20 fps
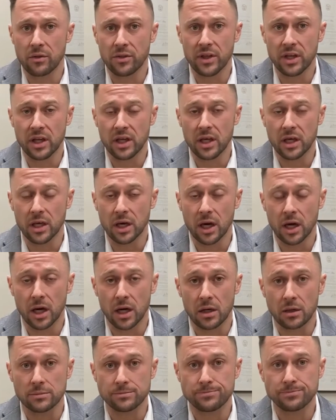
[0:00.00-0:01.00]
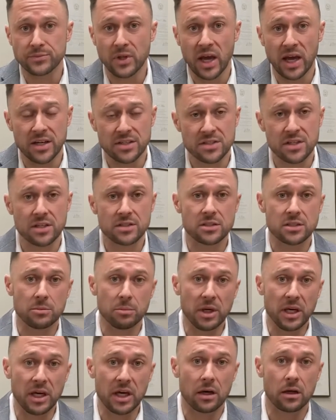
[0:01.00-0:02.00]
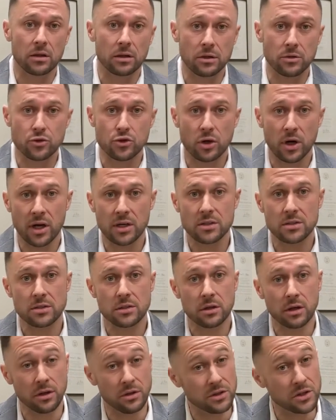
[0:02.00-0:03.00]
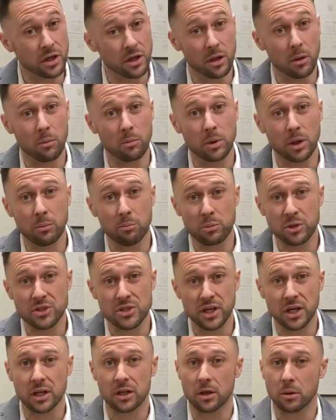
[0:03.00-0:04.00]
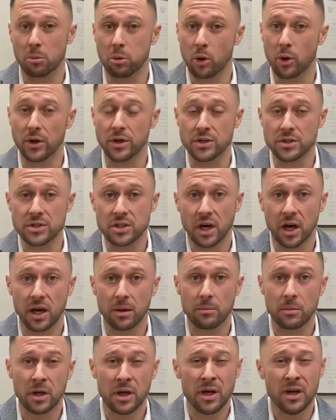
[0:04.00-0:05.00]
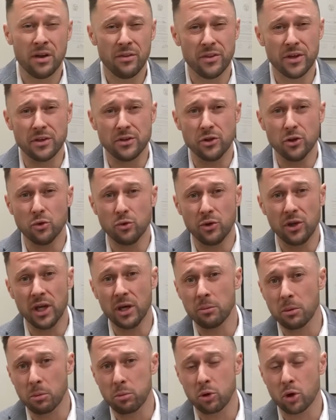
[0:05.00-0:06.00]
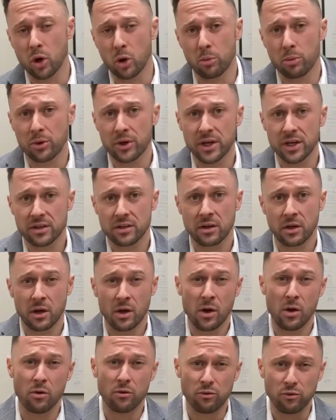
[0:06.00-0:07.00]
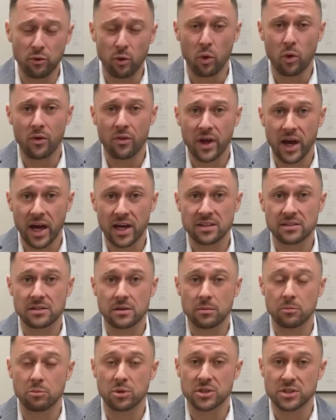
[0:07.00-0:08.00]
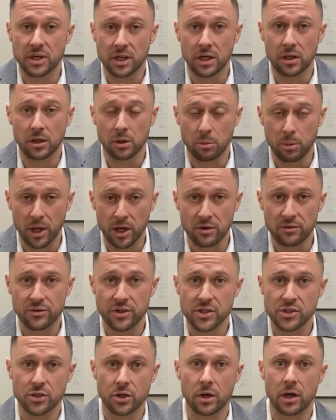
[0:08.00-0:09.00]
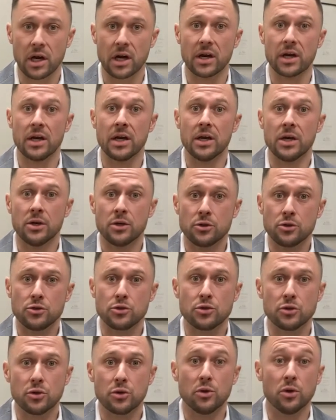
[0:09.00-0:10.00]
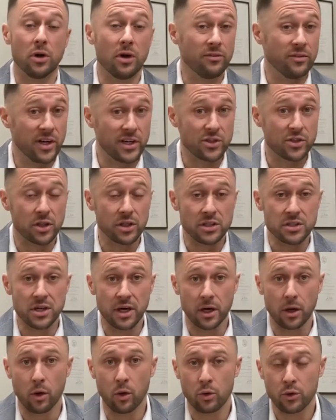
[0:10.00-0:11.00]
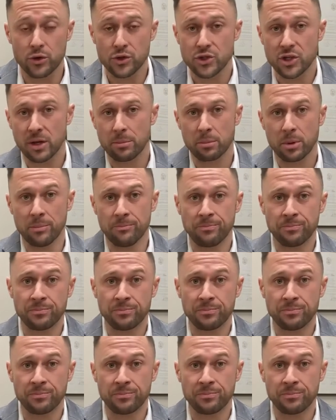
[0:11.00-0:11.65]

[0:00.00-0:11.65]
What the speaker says: the assets to be held in trust until a particular point in time that you deem appropriate for that particular beneficiary to eventually take ownership.